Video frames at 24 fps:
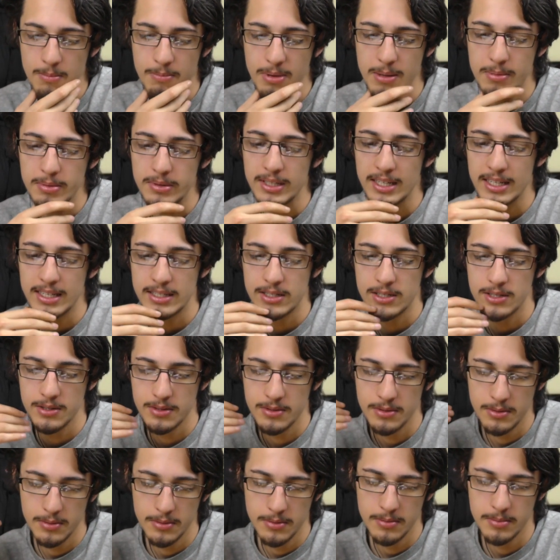People like
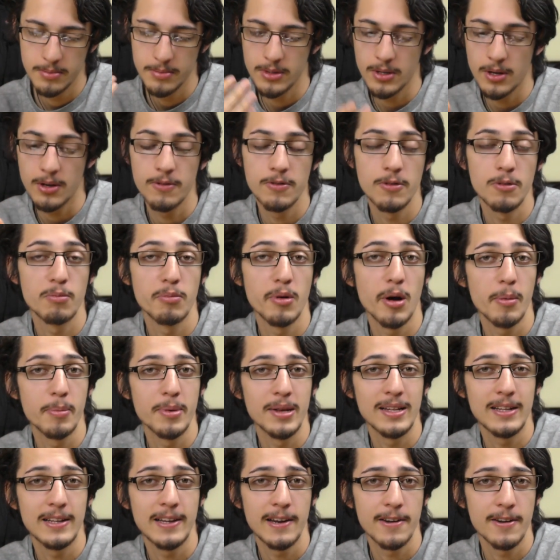to go for
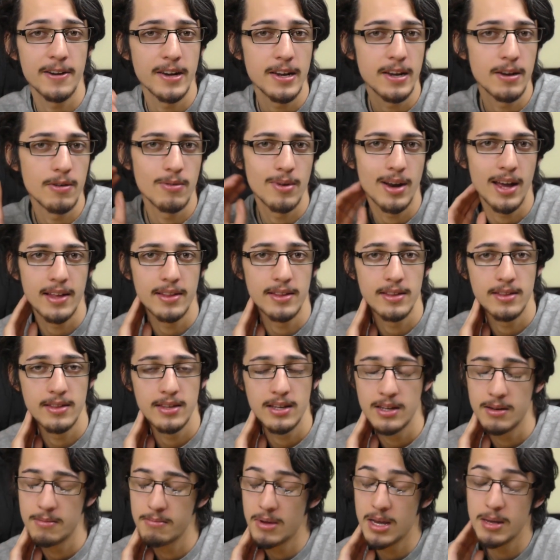popularity rather
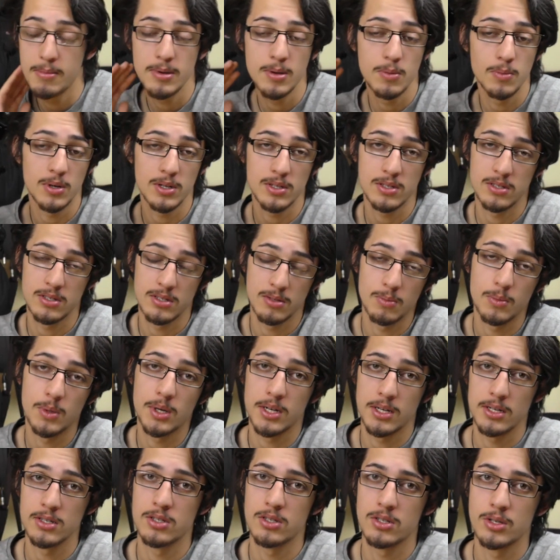than maybe what
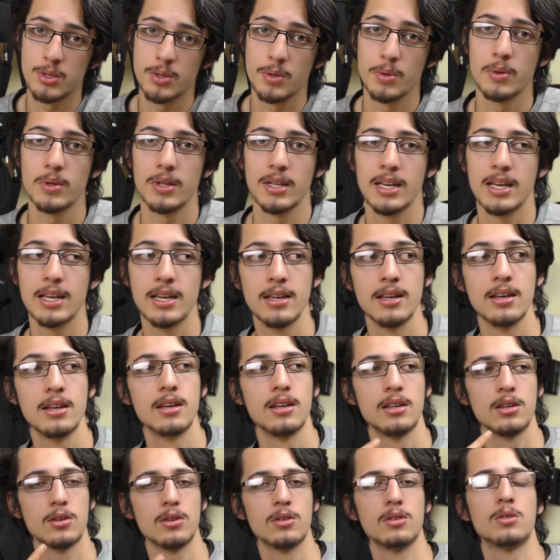is truly
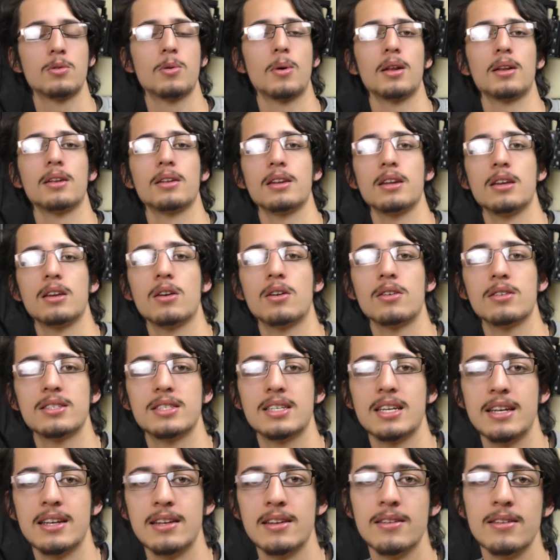good quality
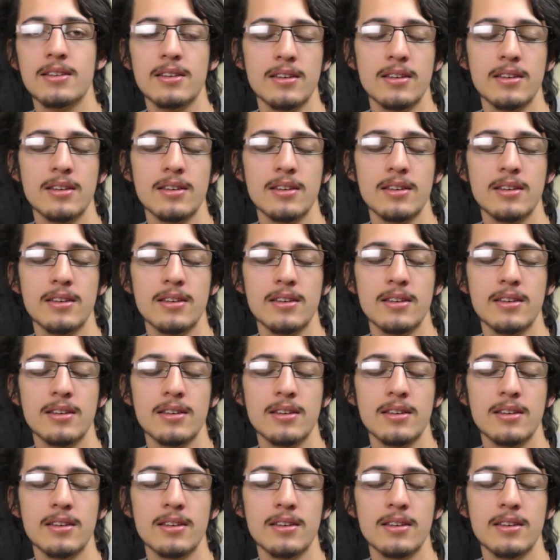content.